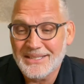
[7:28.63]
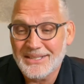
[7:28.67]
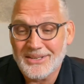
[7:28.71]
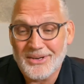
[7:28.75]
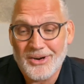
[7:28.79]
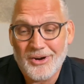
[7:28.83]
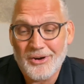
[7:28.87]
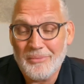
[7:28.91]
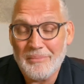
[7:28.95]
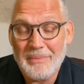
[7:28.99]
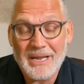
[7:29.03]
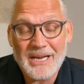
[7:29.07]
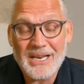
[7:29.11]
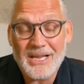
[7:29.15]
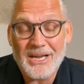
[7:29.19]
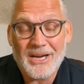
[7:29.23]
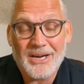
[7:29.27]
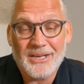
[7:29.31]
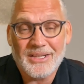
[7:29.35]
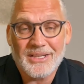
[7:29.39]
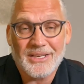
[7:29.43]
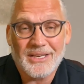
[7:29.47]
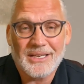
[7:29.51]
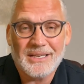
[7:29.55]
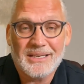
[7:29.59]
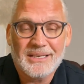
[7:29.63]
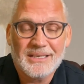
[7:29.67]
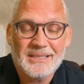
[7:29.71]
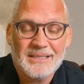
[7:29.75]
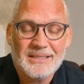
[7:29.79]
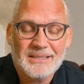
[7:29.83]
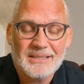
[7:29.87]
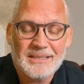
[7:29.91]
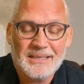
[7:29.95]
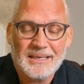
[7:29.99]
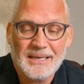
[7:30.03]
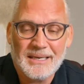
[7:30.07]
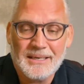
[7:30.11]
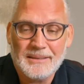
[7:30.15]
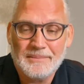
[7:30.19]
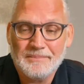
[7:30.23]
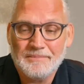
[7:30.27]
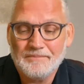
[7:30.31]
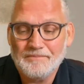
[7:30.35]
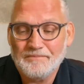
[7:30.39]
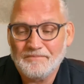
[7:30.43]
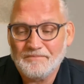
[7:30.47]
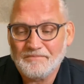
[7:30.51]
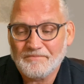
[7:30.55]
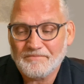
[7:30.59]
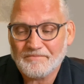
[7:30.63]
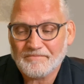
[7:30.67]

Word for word: or many other um,